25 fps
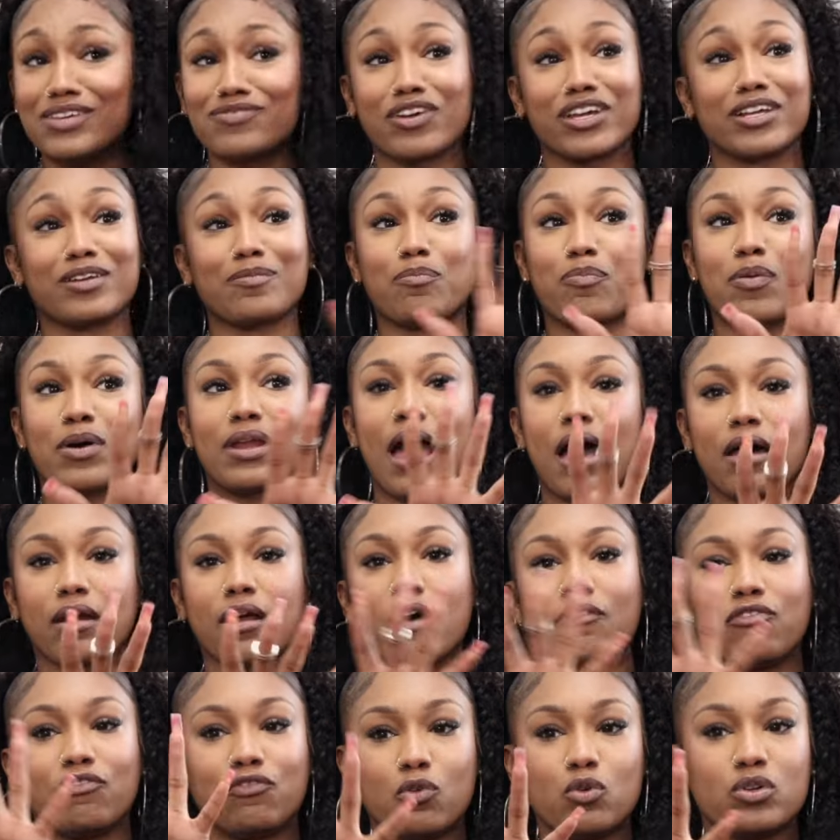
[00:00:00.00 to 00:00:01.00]
even put out
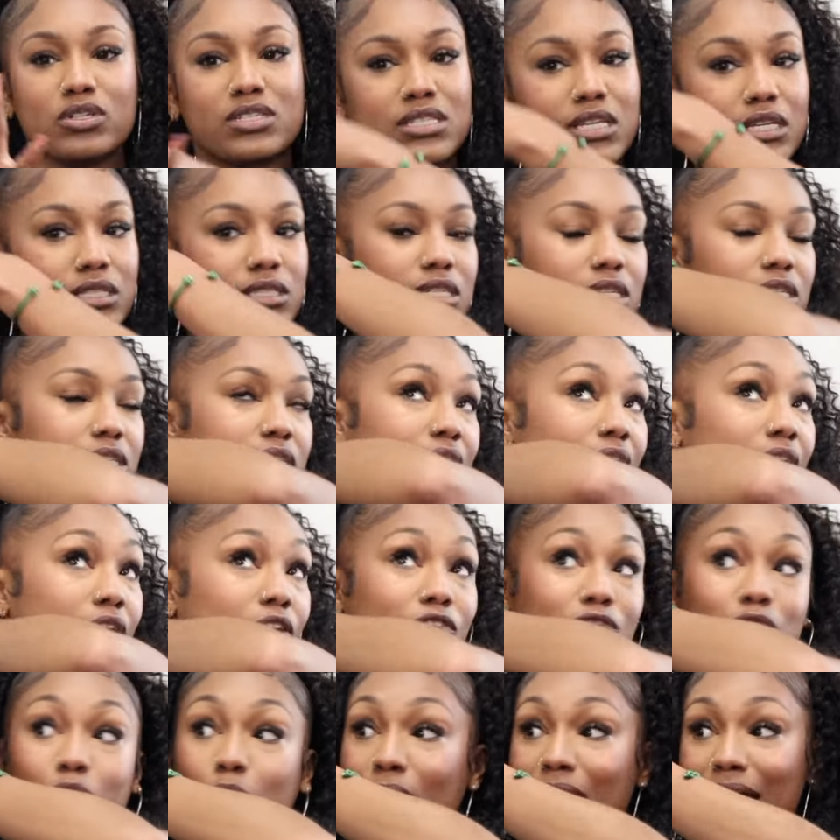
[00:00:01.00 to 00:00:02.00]
a full sentence and a
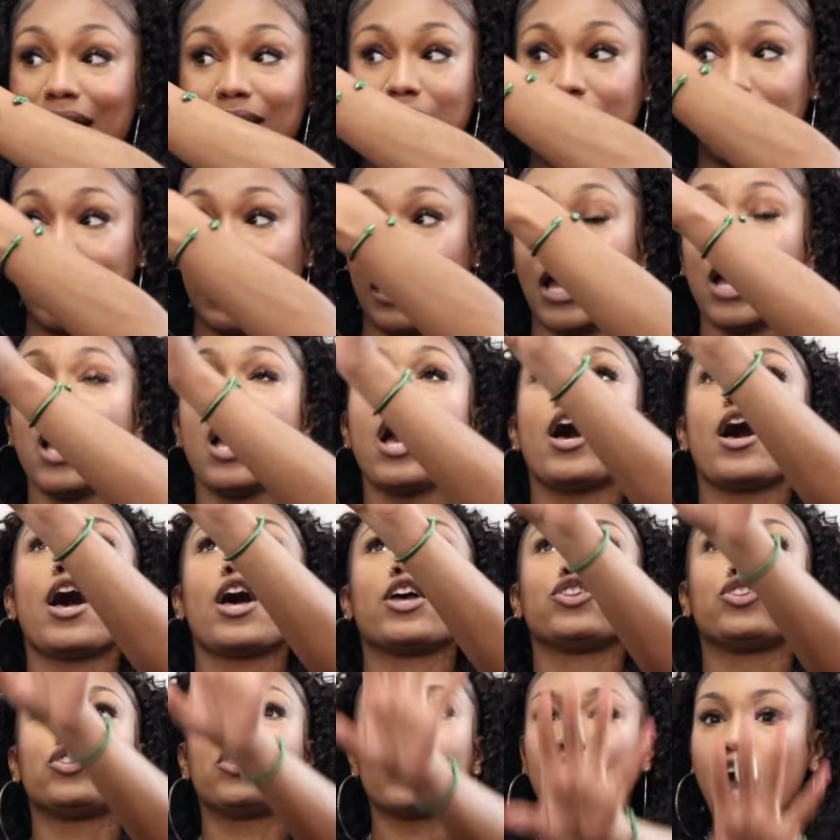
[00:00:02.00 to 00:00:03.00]
full idea.
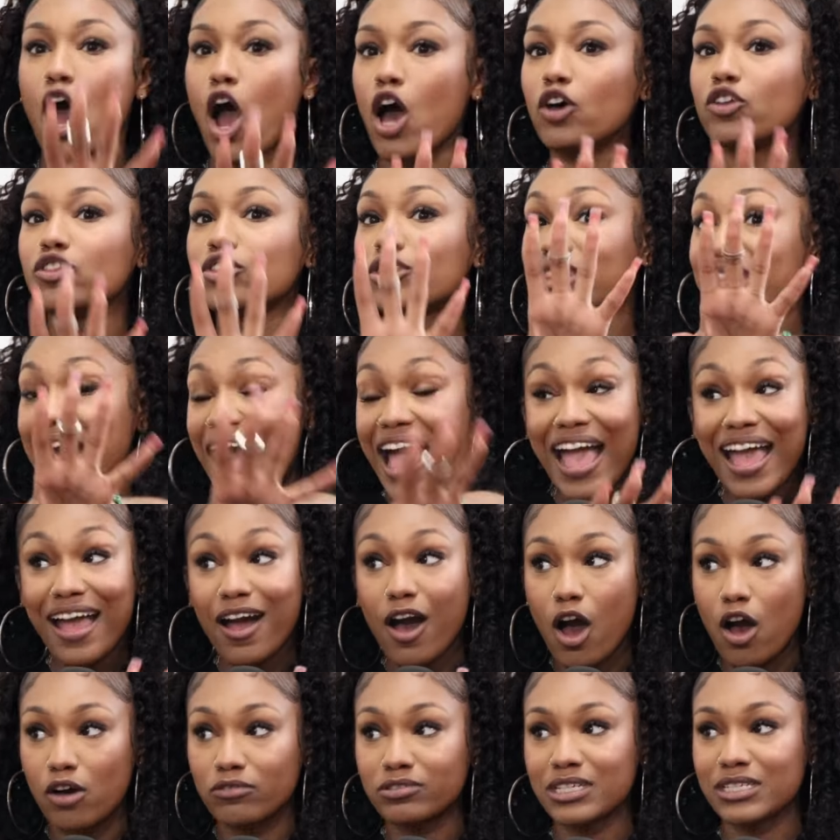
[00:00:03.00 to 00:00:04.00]
That
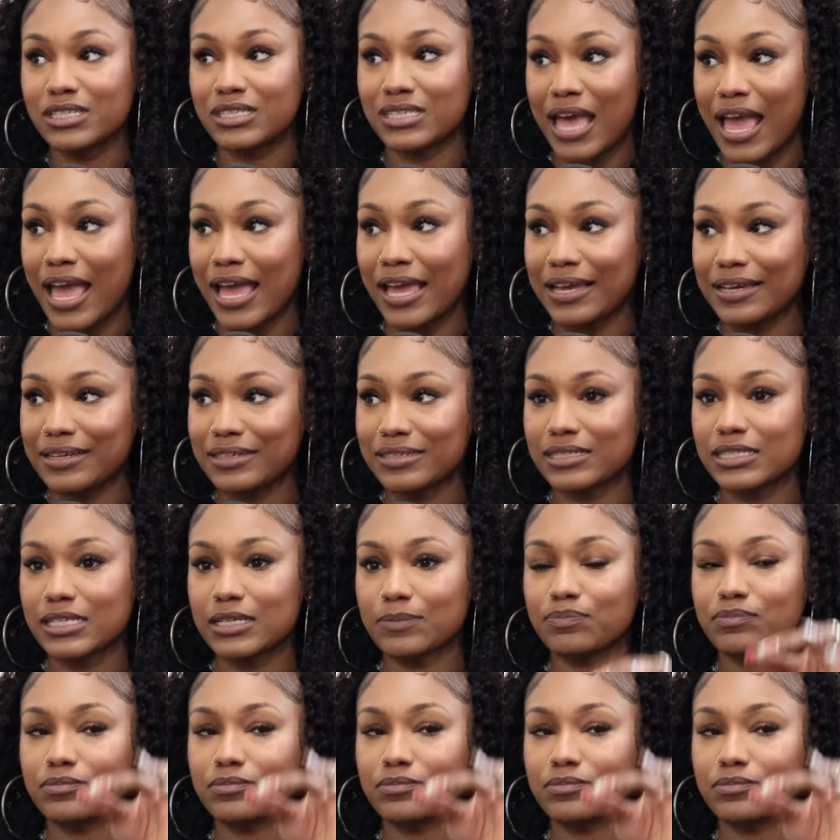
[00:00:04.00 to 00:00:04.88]
only takes.